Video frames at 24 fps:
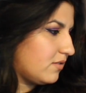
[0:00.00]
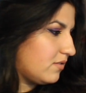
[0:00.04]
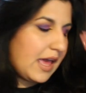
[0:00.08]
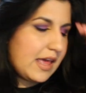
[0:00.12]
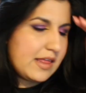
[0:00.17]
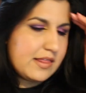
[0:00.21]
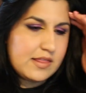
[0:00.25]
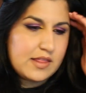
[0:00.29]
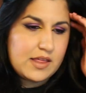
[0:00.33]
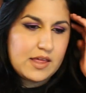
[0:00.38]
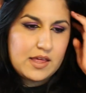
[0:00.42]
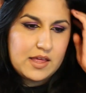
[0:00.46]

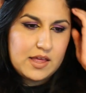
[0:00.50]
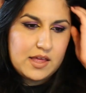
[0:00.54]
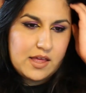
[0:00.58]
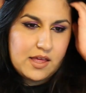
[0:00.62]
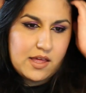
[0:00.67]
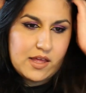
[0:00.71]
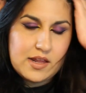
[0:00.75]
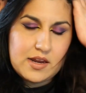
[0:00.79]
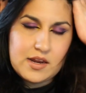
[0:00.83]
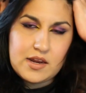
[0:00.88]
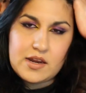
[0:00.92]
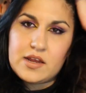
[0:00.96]
And
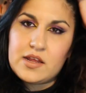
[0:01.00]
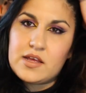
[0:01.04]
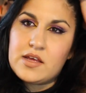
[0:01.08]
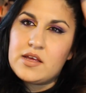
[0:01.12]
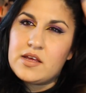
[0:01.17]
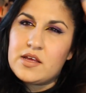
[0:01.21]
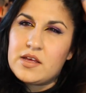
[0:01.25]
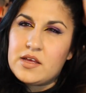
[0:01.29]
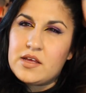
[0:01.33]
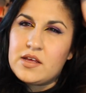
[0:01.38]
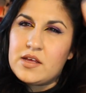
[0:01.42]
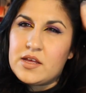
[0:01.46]
then,
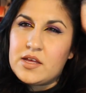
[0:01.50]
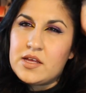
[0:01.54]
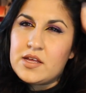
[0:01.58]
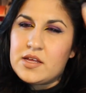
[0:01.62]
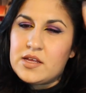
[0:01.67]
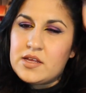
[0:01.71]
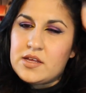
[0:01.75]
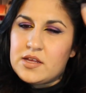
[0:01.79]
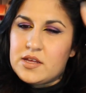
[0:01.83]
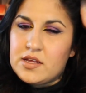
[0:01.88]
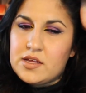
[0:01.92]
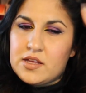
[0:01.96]

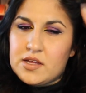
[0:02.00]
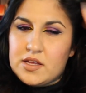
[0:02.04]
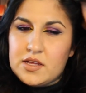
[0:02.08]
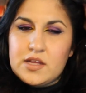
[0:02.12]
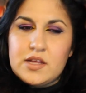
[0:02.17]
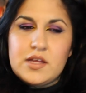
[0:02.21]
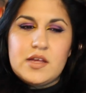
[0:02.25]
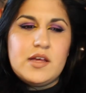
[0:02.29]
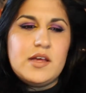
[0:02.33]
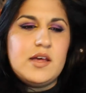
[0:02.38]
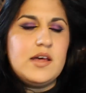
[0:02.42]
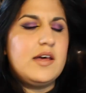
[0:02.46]

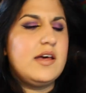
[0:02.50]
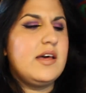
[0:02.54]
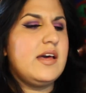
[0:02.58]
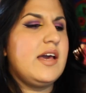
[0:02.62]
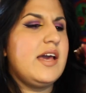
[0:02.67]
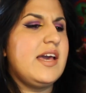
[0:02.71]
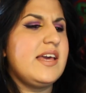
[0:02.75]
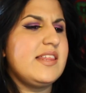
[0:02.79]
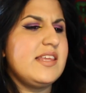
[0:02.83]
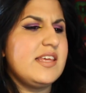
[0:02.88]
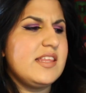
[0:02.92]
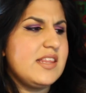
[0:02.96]

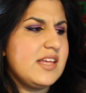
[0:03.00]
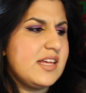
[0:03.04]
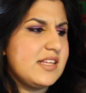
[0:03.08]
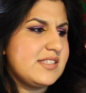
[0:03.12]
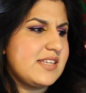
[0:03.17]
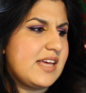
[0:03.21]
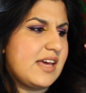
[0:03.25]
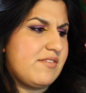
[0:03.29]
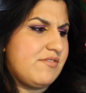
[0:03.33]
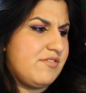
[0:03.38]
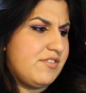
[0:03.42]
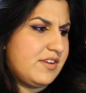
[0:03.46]
I think
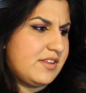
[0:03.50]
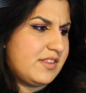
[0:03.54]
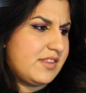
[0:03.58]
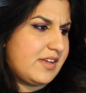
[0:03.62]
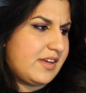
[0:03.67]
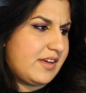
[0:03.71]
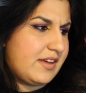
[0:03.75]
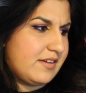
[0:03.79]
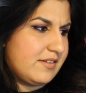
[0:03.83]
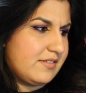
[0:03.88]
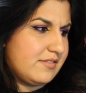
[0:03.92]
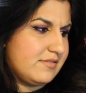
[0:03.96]
that's
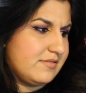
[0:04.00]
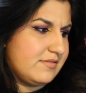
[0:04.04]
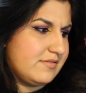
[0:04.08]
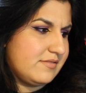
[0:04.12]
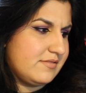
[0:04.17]
everything.